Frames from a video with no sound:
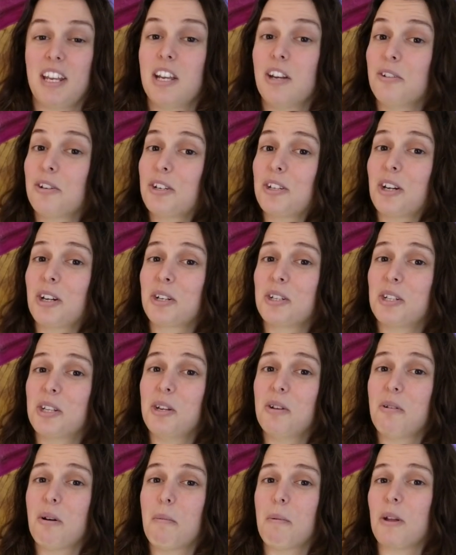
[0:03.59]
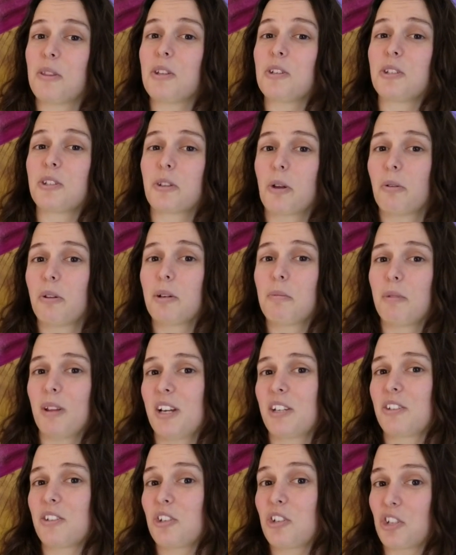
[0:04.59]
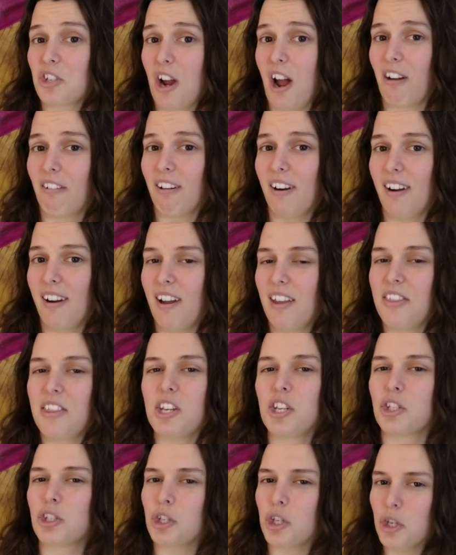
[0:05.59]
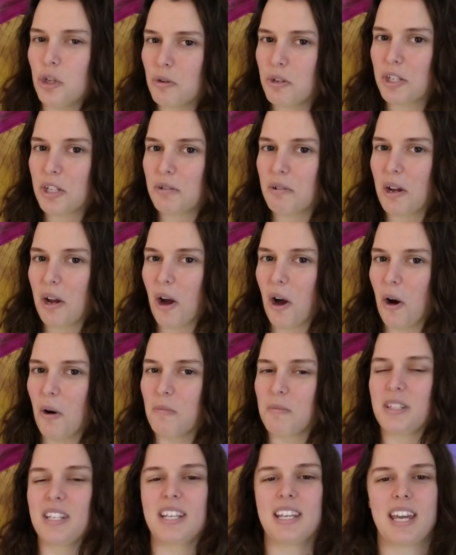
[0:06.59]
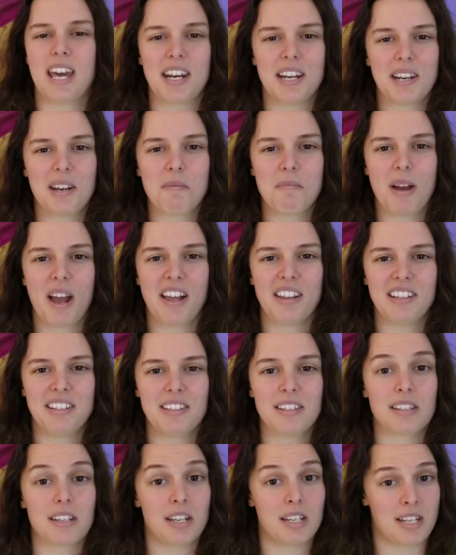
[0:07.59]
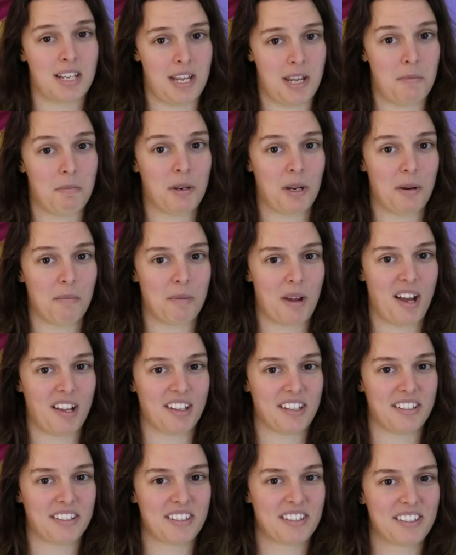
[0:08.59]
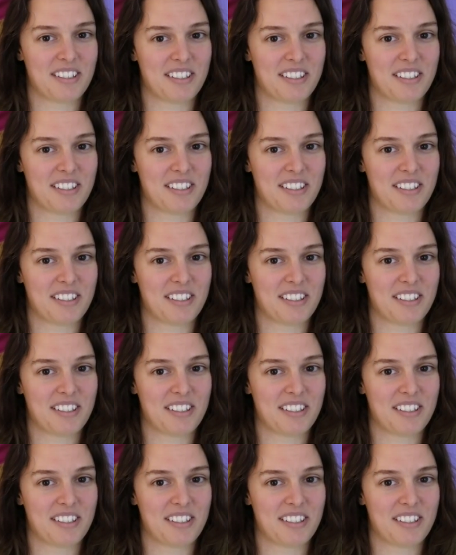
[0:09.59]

here to talk to you about the solar plexus chakra and things you can do at home to get it in balance and keep it in balance.